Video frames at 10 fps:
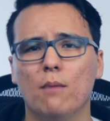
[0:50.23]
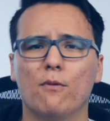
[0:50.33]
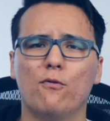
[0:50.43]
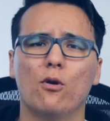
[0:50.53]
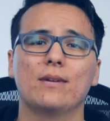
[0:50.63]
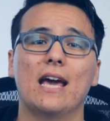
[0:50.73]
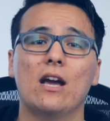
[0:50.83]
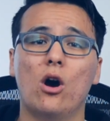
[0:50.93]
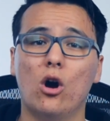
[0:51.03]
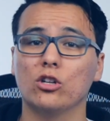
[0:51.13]
performed a
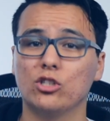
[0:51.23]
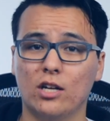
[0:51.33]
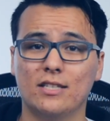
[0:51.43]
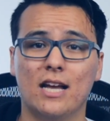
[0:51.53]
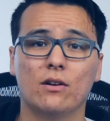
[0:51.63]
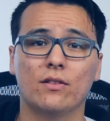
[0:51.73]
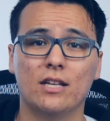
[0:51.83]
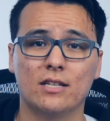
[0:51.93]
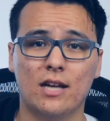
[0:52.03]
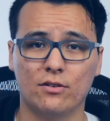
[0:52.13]
hard shutdown on
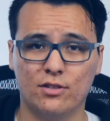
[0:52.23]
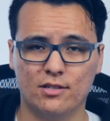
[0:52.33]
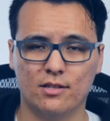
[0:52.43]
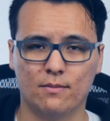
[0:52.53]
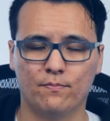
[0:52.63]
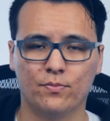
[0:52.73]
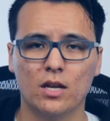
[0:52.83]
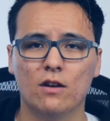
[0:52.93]
the entire system.